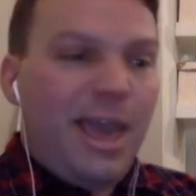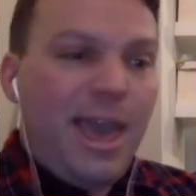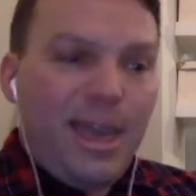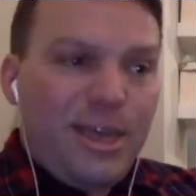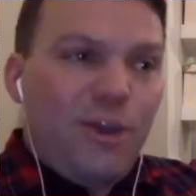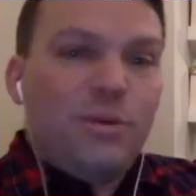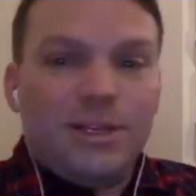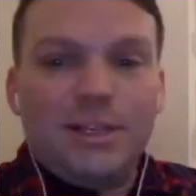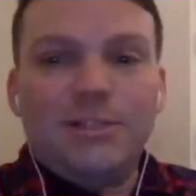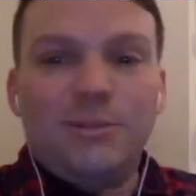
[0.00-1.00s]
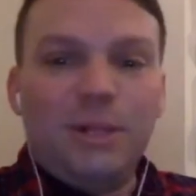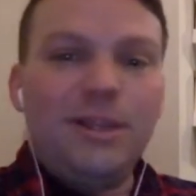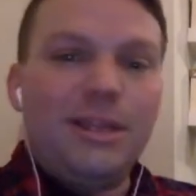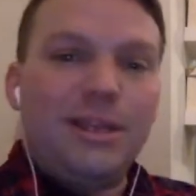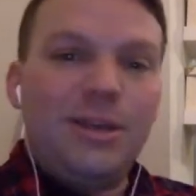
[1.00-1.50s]
Hey, you with a
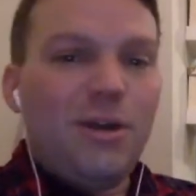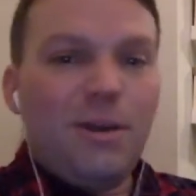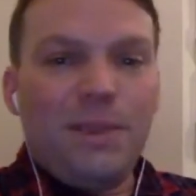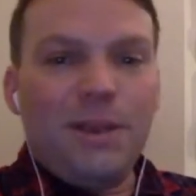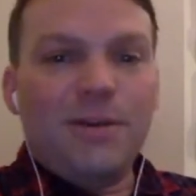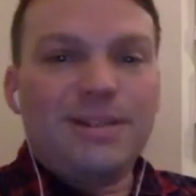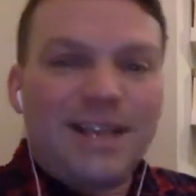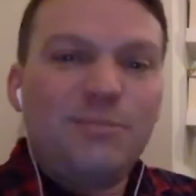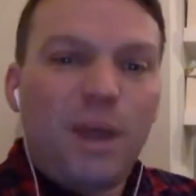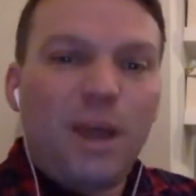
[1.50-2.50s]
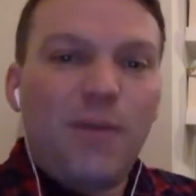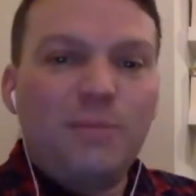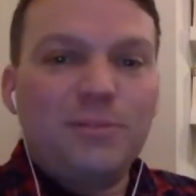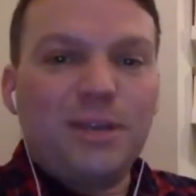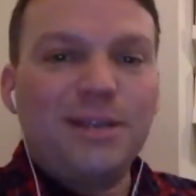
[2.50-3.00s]
disability, can you come here and test my
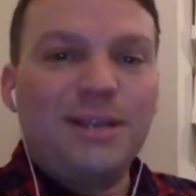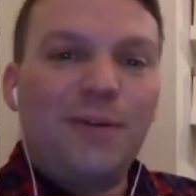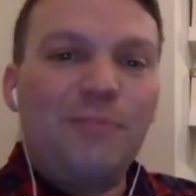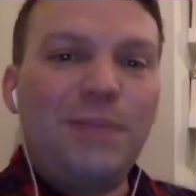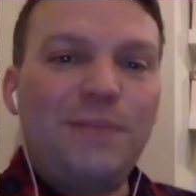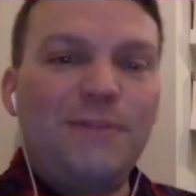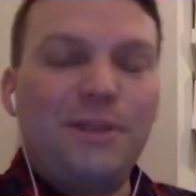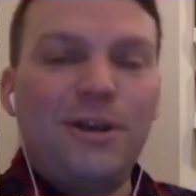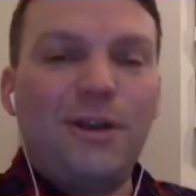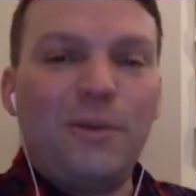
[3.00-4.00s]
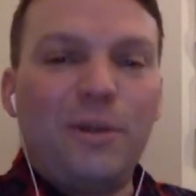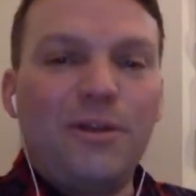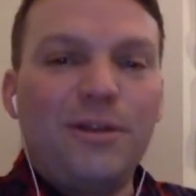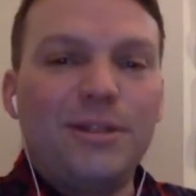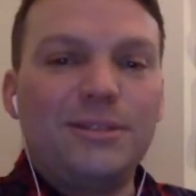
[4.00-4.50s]
website and help me figure out
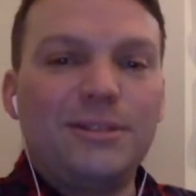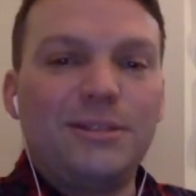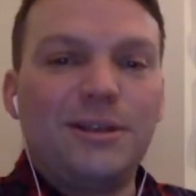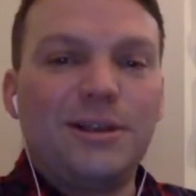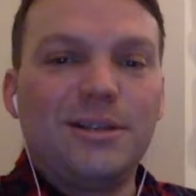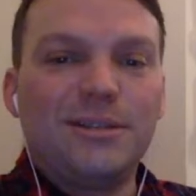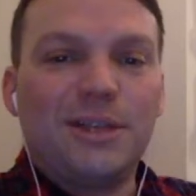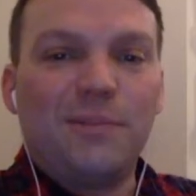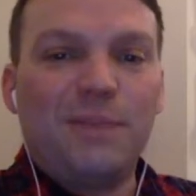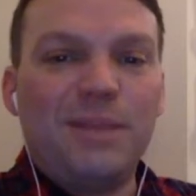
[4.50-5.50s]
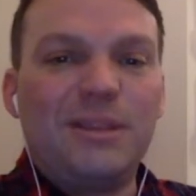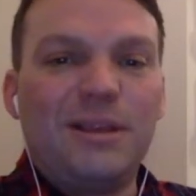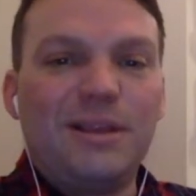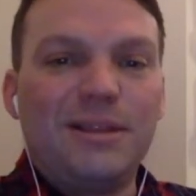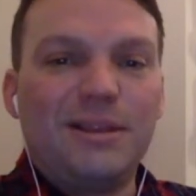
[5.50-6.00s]
whether or not this is going to meet
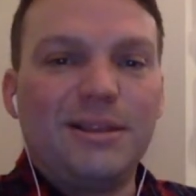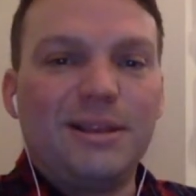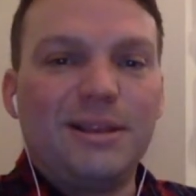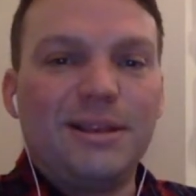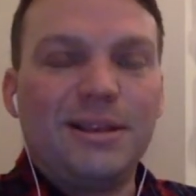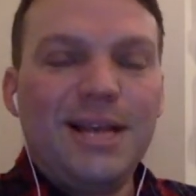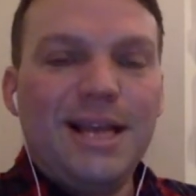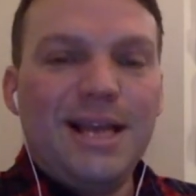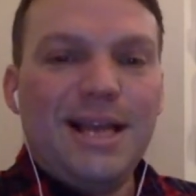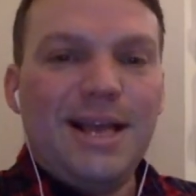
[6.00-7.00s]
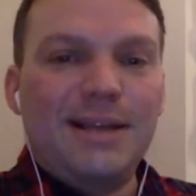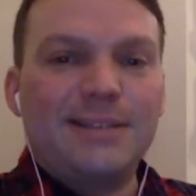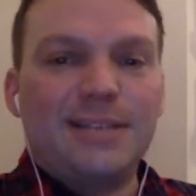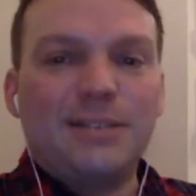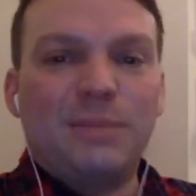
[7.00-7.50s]
the
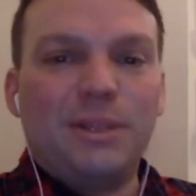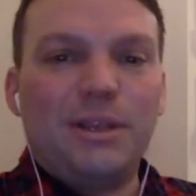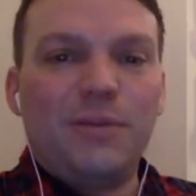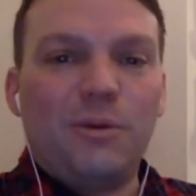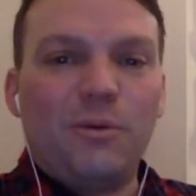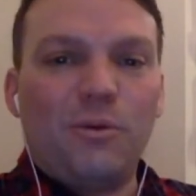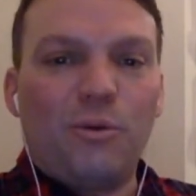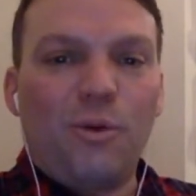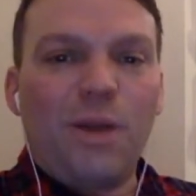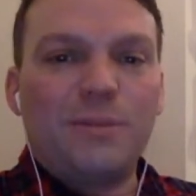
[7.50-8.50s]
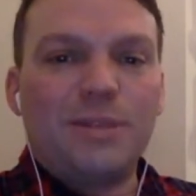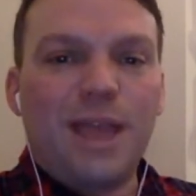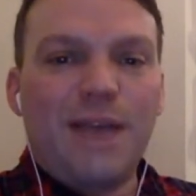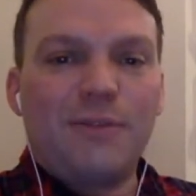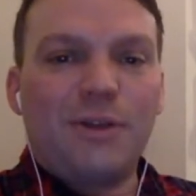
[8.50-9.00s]
accessibility requirements I
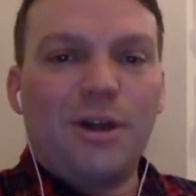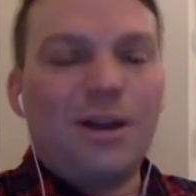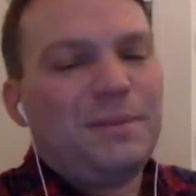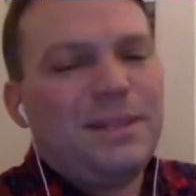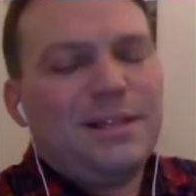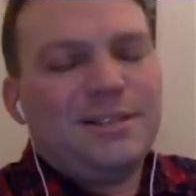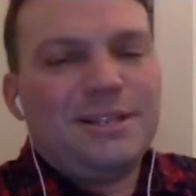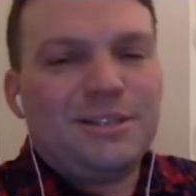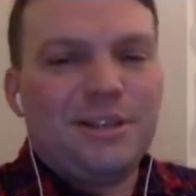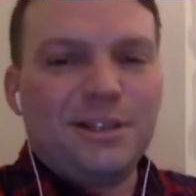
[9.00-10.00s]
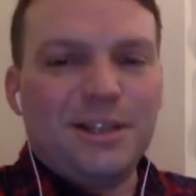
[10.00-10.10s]
have or not? I mean, that's